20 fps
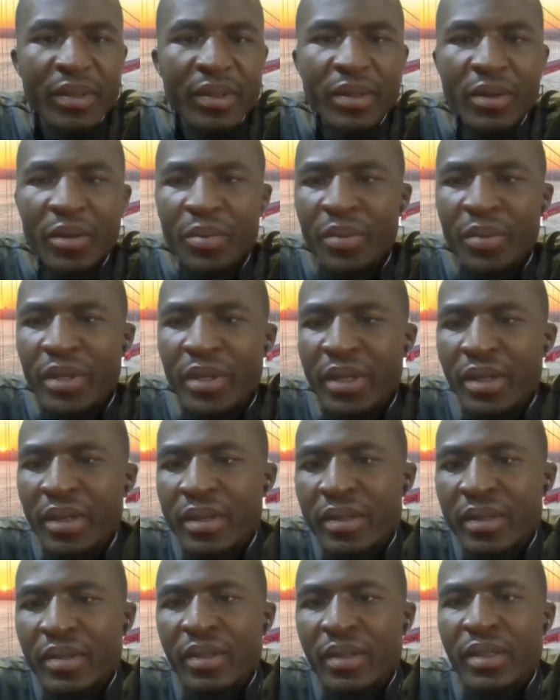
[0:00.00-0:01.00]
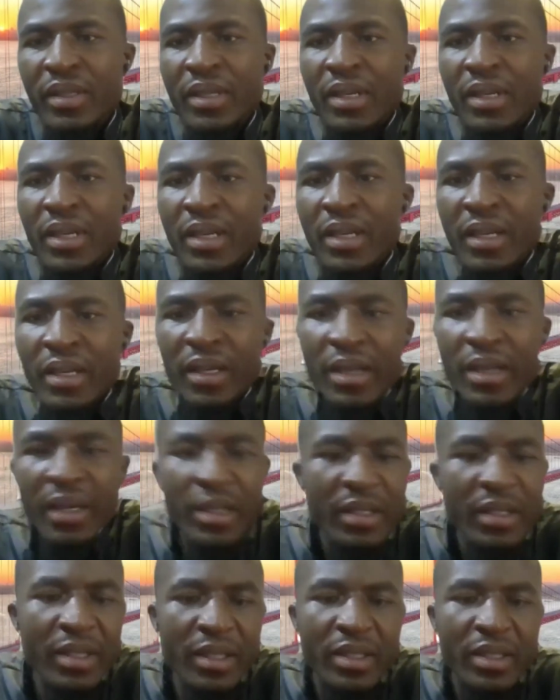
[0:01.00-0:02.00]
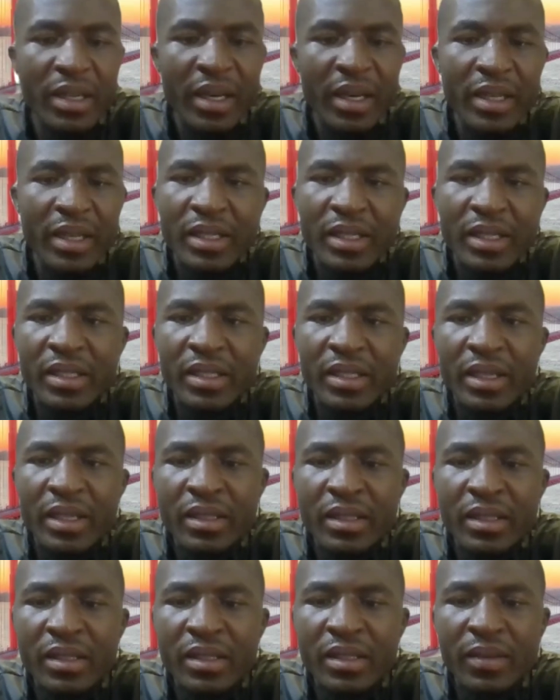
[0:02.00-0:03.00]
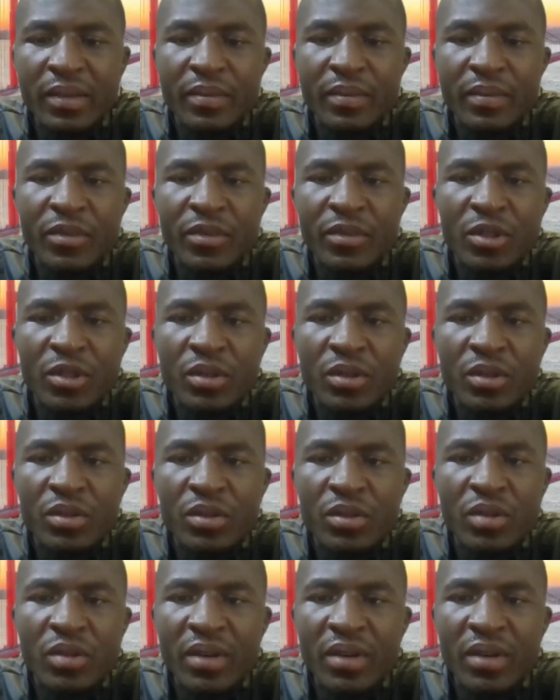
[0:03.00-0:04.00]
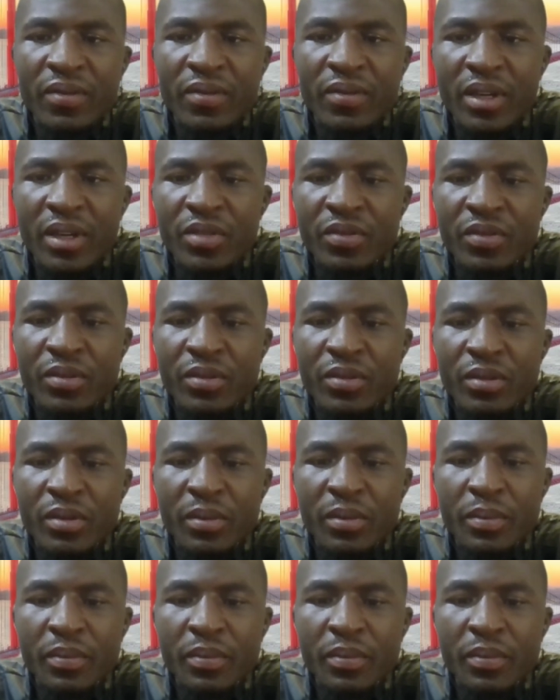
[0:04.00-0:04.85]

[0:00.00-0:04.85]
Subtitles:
Hop In is just adjacent. SWAT fast food